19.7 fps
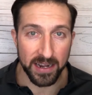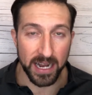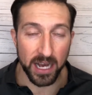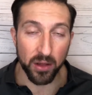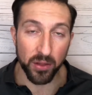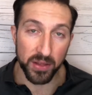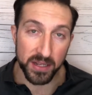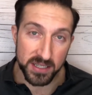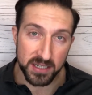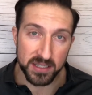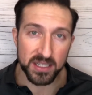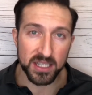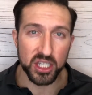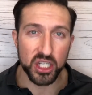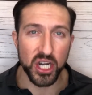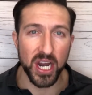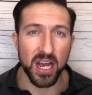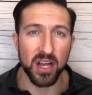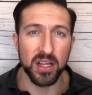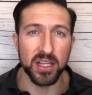Now this is a
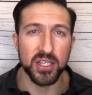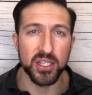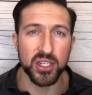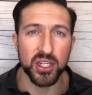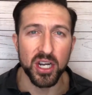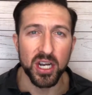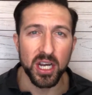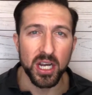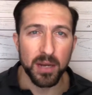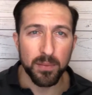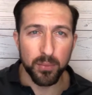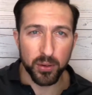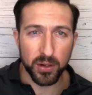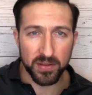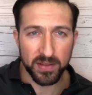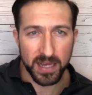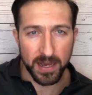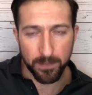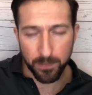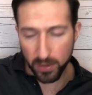challenge. Putting
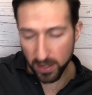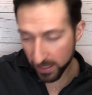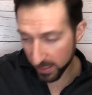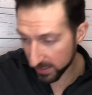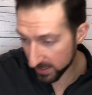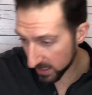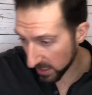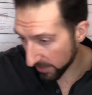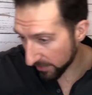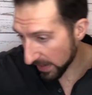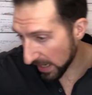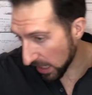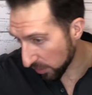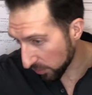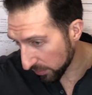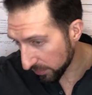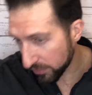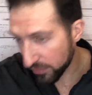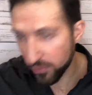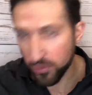that puck instead of
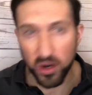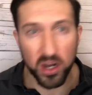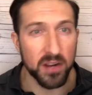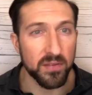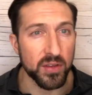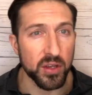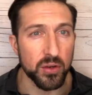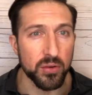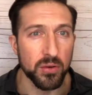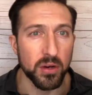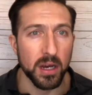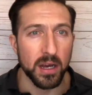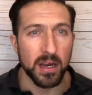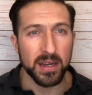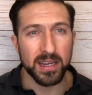out in front of you,